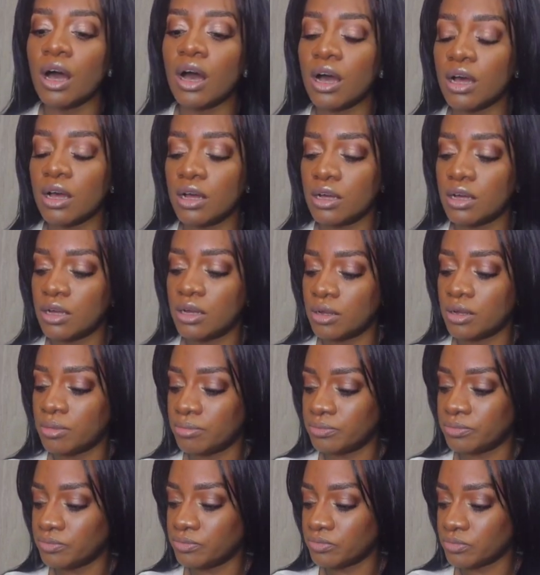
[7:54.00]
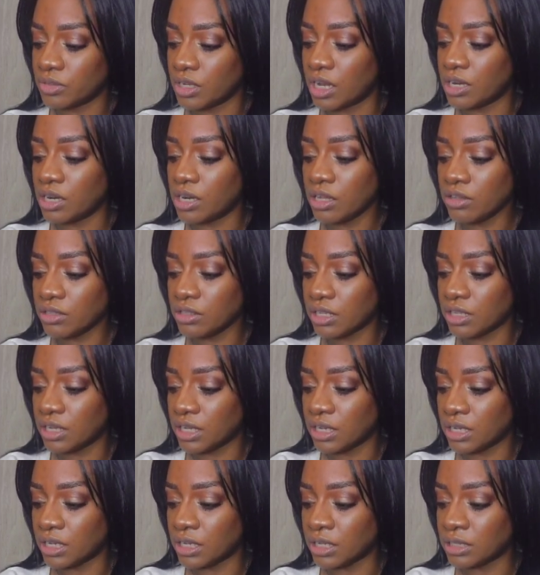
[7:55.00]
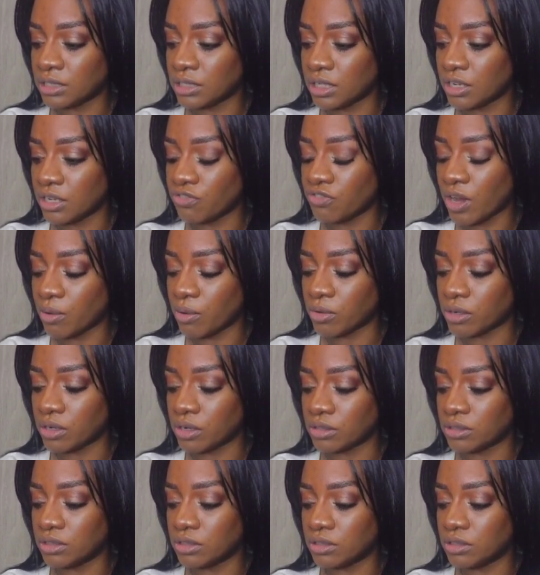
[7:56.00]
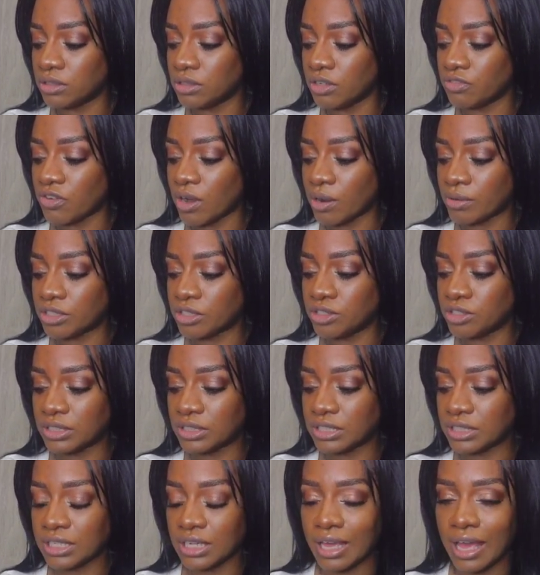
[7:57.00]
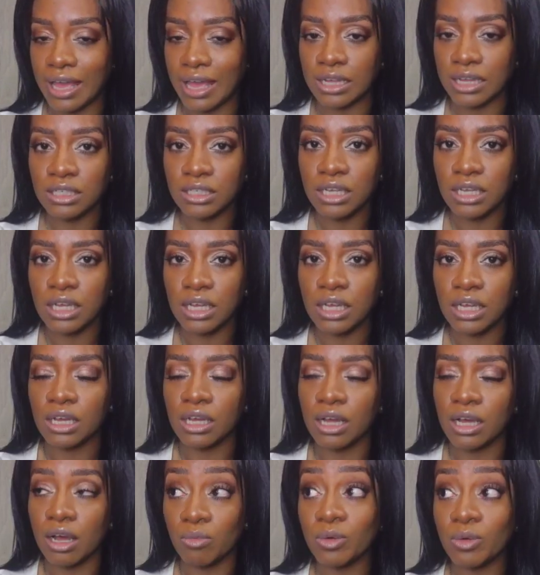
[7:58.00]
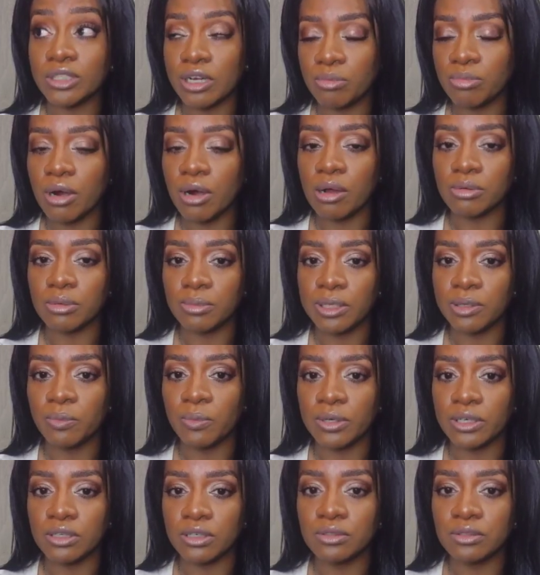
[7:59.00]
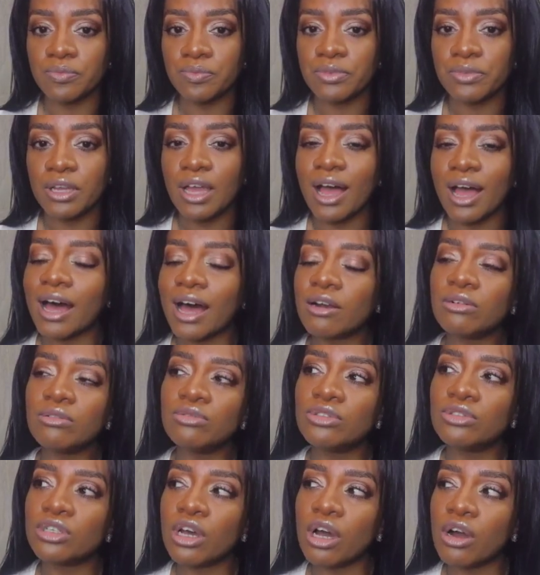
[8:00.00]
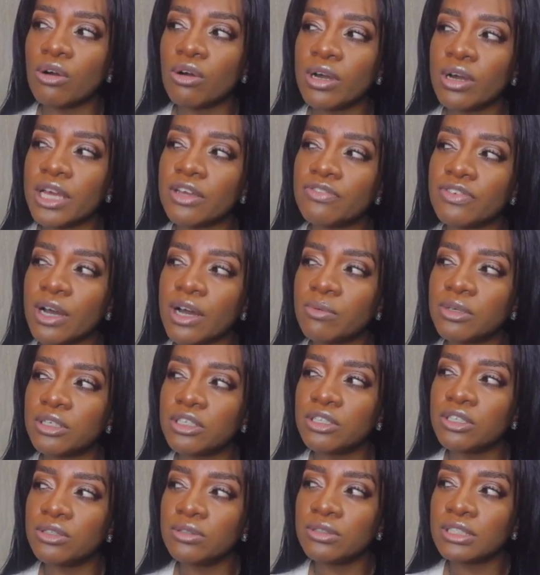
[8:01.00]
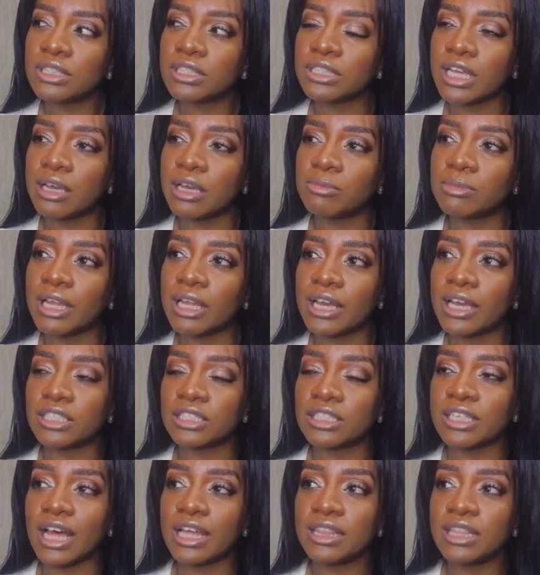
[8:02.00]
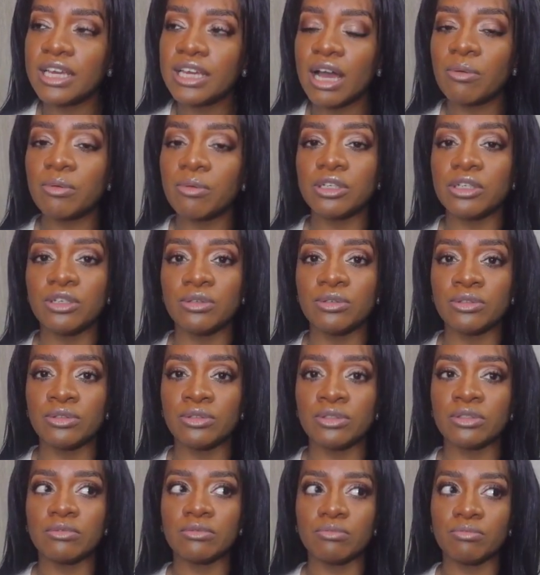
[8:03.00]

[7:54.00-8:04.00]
Another thing is if I were to do this again, which I probably will, I don't know if I would use the same lashes. I think I would use